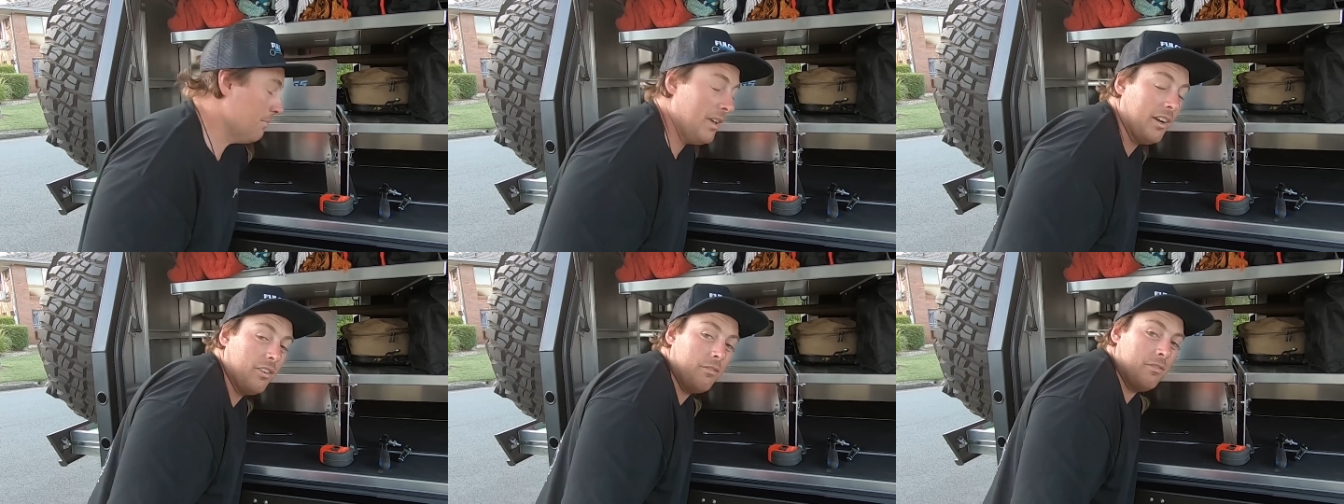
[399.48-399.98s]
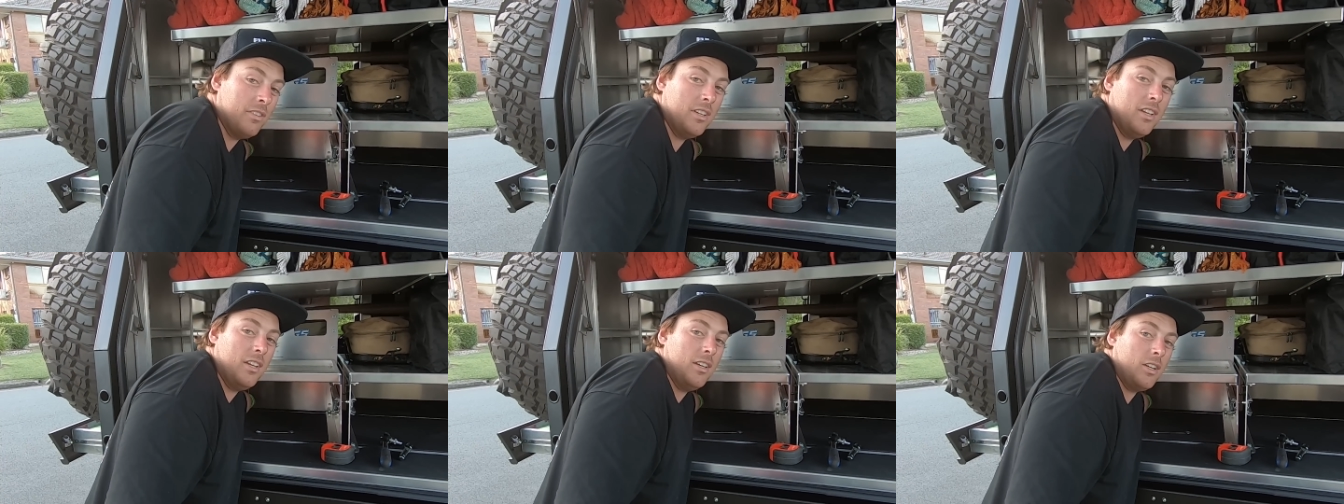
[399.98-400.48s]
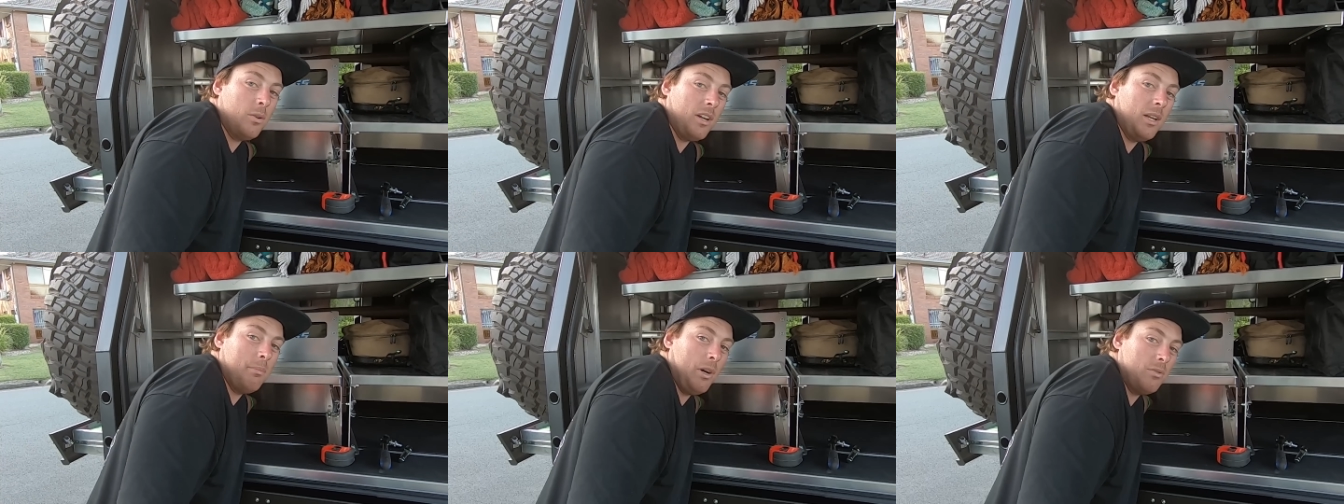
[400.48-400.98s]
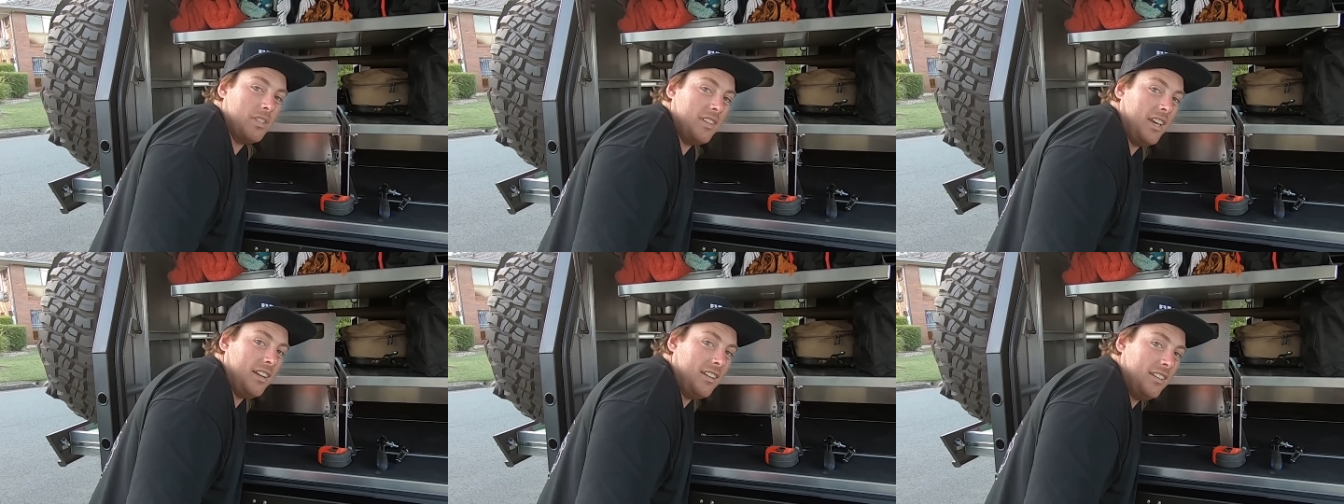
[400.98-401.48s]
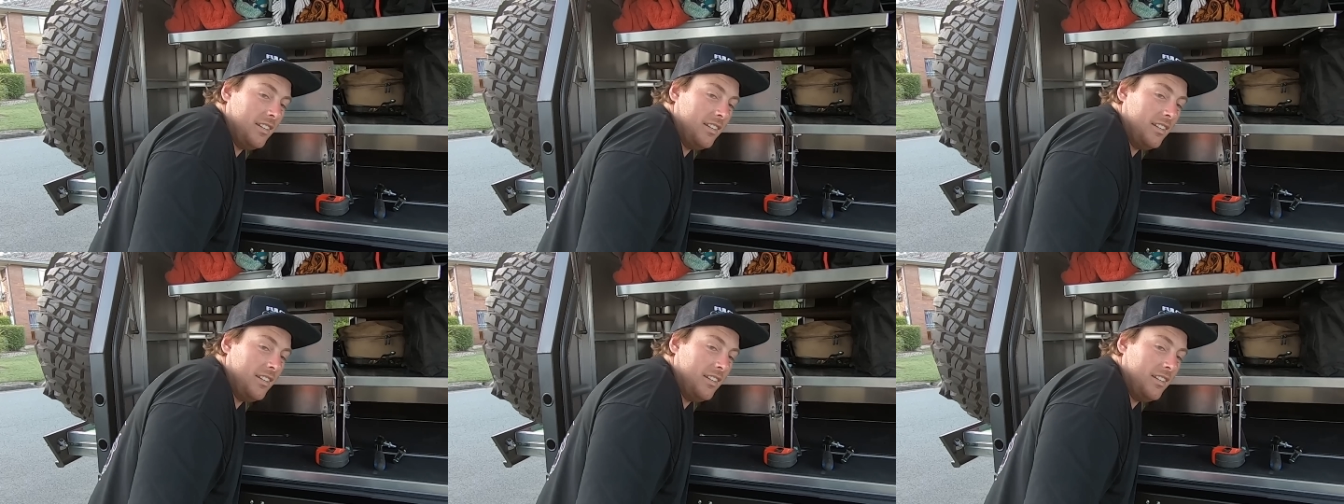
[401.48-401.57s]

matter of quickly bolting that in